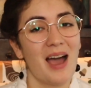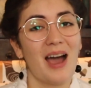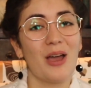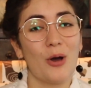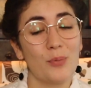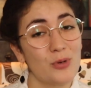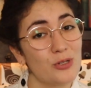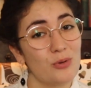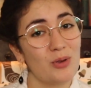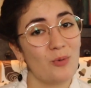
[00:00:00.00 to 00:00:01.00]
I hope you're
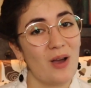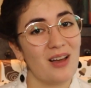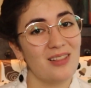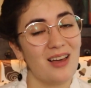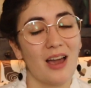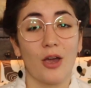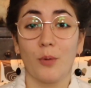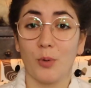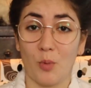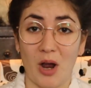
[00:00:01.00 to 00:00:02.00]
doing well, I
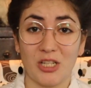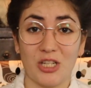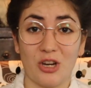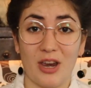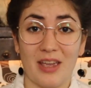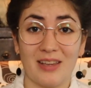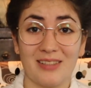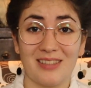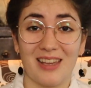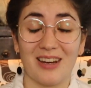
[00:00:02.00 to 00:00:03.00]
hope you're washing your
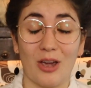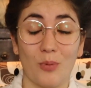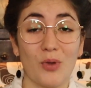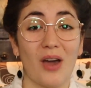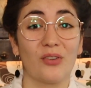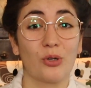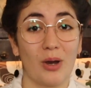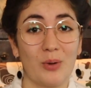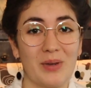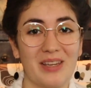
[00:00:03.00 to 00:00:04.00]
hands, and I hope you have a
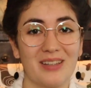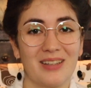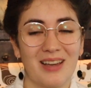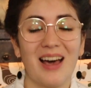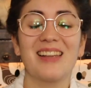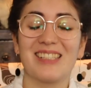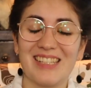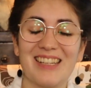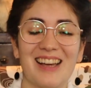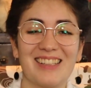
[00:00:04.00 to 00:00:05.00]
great week. I'll
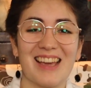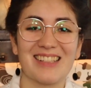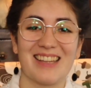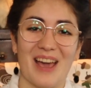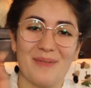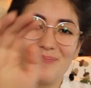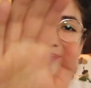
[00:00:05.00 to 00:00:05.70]
see y'all next time.